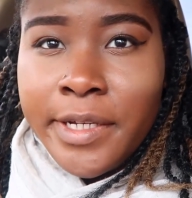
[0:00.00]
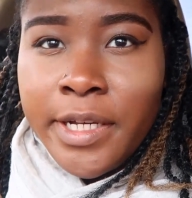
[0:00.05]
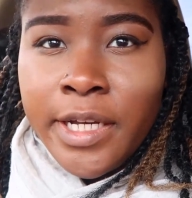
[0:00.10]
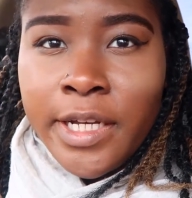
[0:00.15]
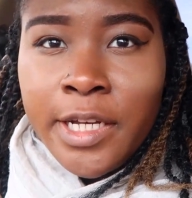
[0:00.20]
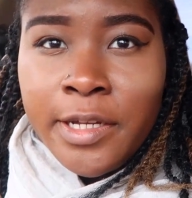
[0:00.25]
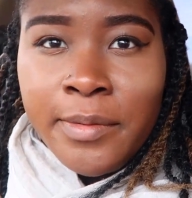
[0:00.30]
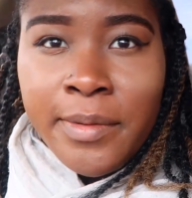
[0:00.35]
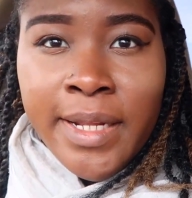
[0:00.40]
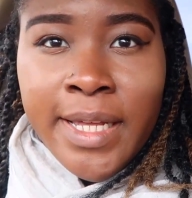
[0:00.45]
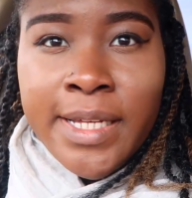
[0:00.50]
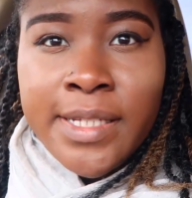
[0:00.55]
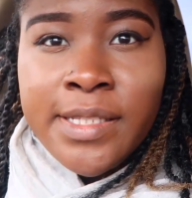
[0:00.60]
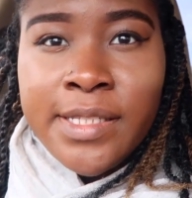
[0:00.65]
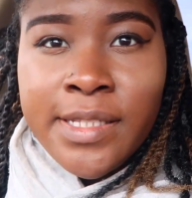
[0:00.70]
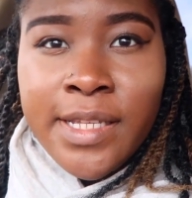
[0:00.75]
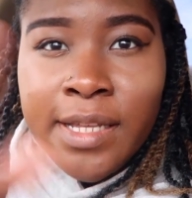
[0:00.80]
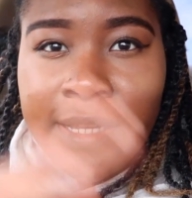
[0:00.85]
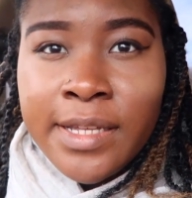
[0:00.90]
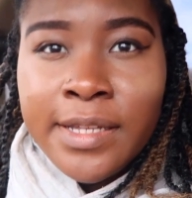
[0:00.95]
Um
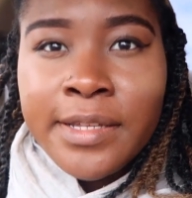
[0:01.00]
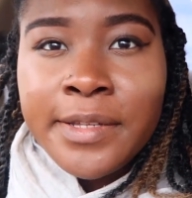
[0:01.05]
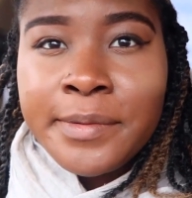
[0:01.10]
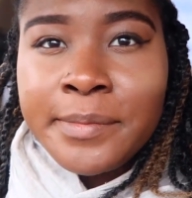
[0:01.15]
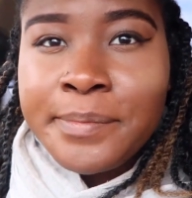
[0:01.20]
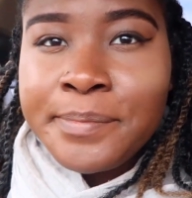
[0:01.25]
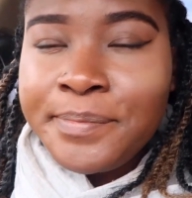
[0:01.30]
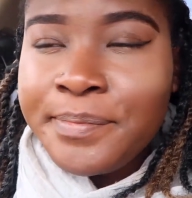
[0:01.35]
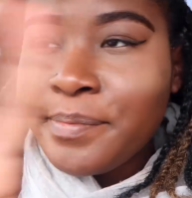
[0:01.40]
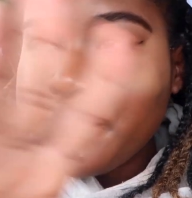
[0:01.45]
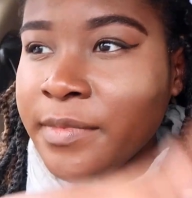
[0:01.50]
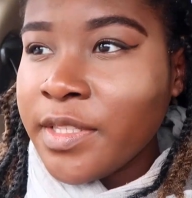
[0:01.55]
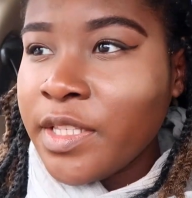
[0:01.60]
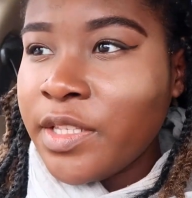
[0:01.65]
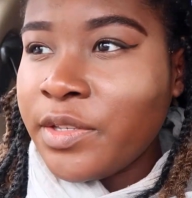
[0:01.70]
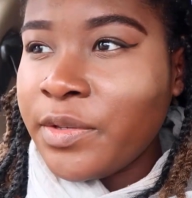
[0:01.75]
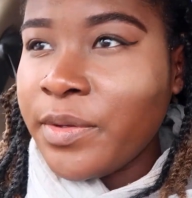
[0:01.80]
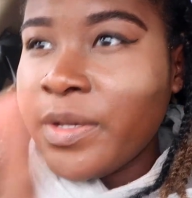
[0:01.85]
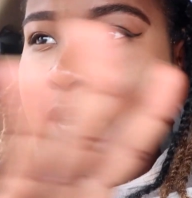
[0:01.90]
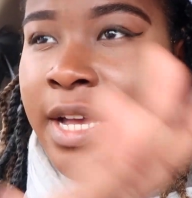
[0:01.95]
last time
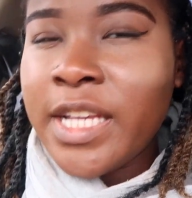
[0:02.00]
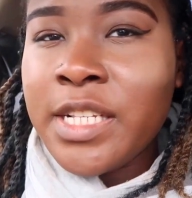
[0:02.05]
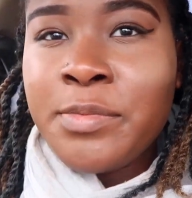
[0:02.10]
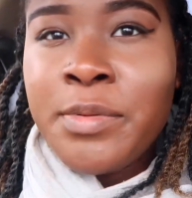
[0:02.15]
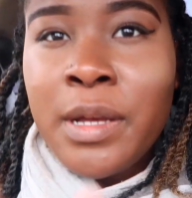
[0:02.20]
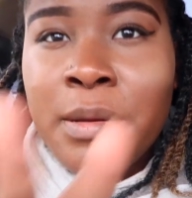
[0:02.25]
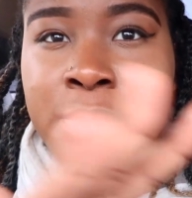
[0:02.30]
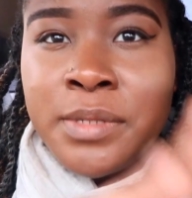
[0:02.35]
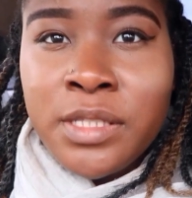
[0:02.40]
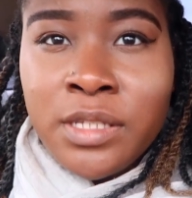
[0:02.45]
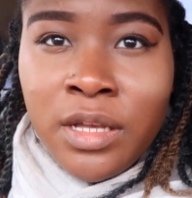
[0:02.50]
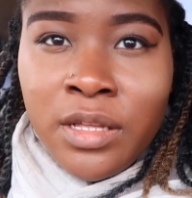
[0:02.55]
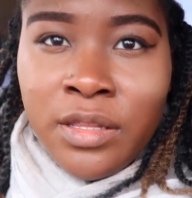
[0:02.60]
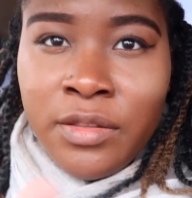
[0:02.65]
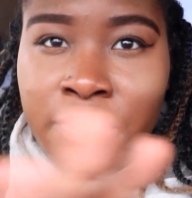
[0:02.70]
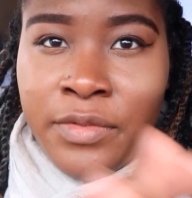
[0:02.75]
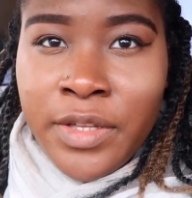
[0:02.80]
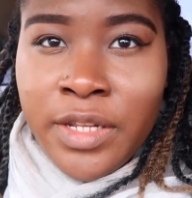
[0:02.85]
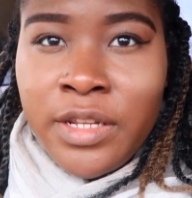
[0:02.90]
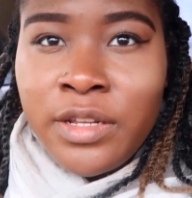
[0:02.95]
you guys probably saw
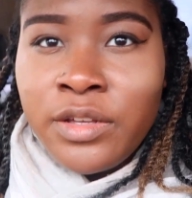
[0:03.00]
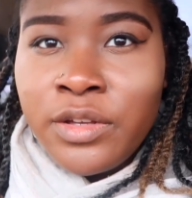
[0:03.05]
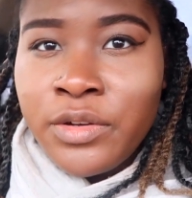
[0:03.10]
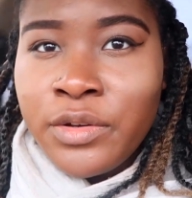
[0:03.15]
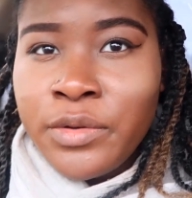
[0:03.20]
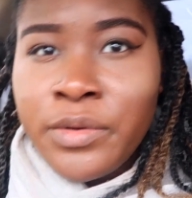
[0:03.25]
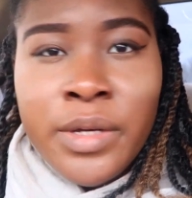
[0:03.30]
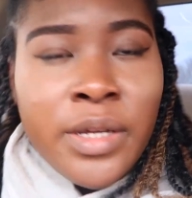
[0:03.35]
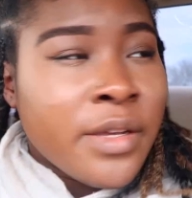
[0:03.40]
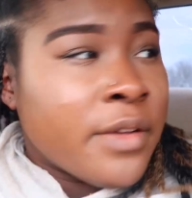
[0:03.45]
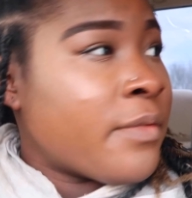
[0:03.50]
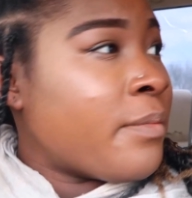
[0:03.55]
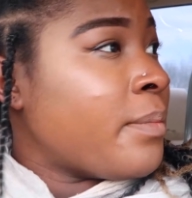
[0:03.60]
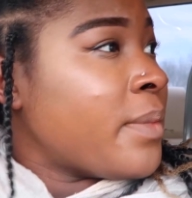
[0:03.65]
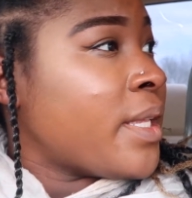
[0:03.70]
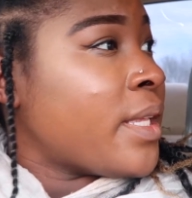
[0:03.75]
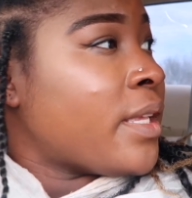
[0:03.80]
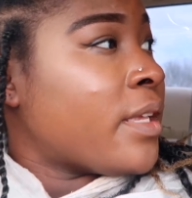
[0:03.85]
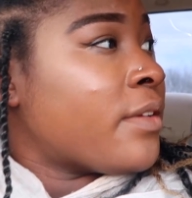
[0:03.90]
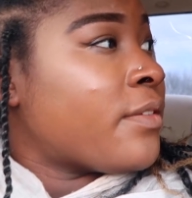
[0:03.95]
the video of
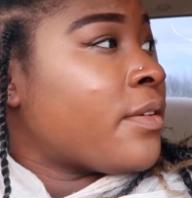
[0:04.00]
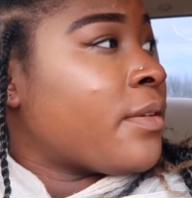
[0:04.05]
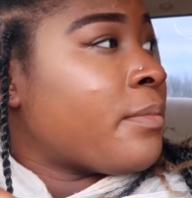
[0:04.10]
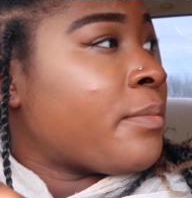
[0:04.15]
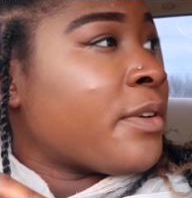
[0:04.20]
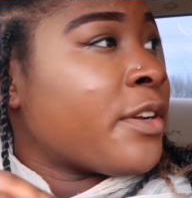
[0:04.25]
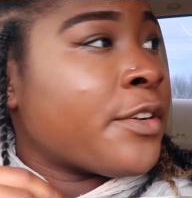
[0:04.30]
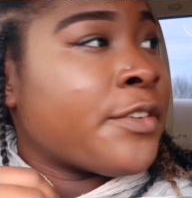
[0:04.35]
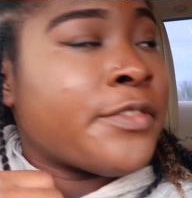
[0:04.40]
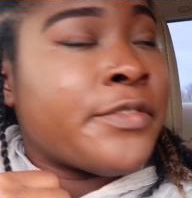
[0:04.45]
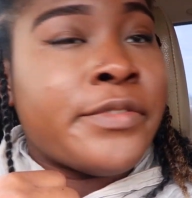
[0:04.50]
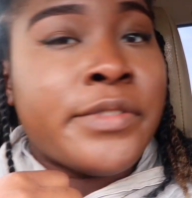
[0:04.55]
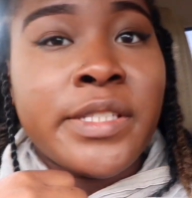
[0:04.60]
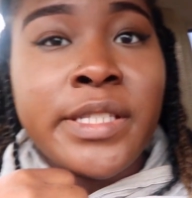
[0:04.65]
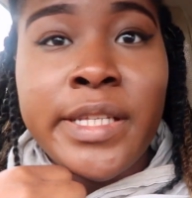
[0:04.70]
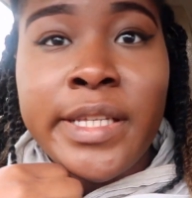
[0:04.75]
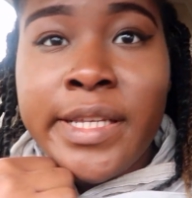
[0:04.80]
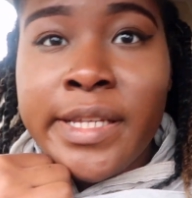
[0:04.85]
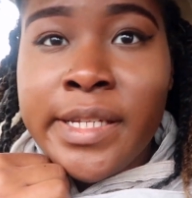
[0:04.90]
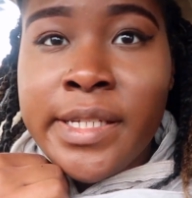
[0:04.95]
me giving birth
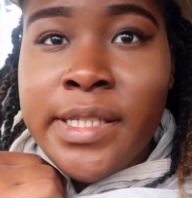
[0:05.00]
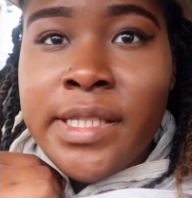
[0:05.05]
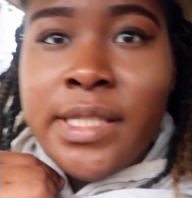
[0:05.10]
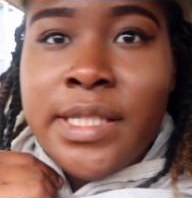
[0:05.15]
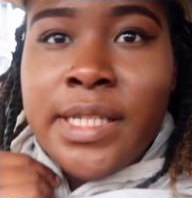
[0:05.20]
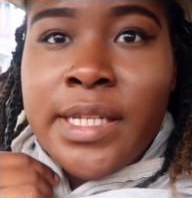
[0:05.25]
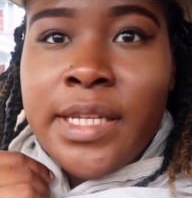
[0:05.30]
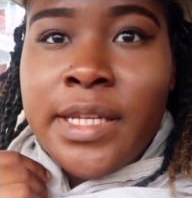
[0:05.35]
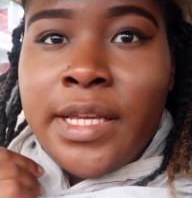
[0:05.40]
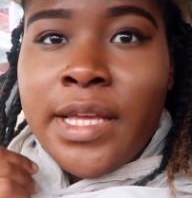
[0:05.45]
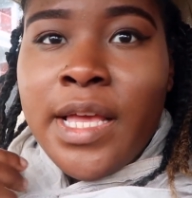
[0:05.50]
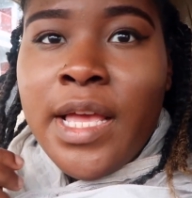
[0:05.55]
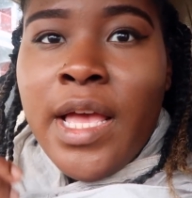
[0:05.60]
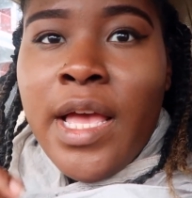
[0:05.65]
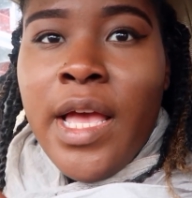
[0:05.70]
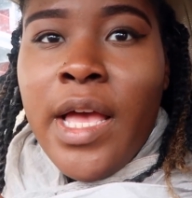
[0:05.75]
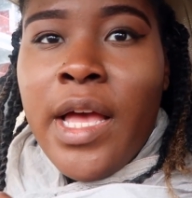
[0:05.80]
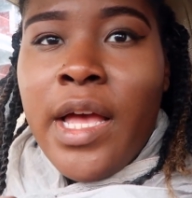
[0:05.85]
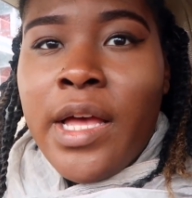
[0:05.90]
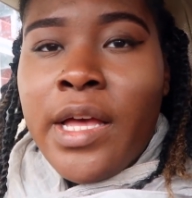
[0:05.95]
to Kingsley.
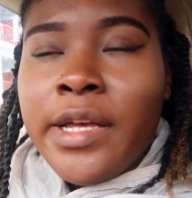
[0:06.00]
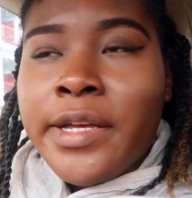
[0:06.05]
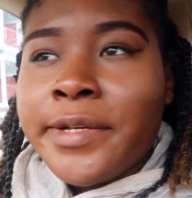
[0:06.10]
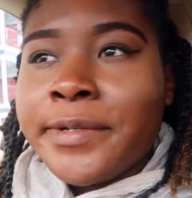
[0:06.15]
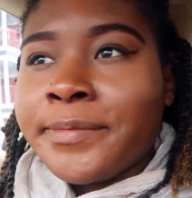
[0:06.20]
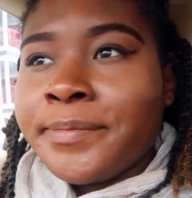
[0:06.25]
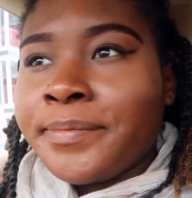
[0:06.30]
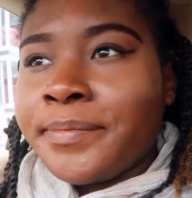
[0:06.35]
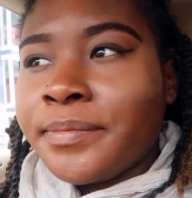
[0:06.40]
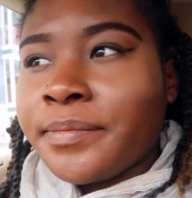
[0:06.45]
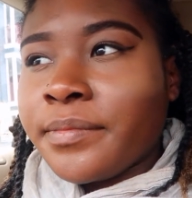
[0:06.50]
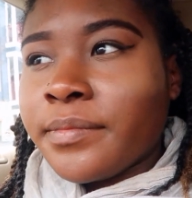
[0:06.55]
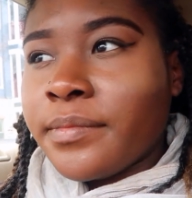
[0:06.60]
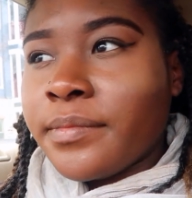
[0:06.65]
Um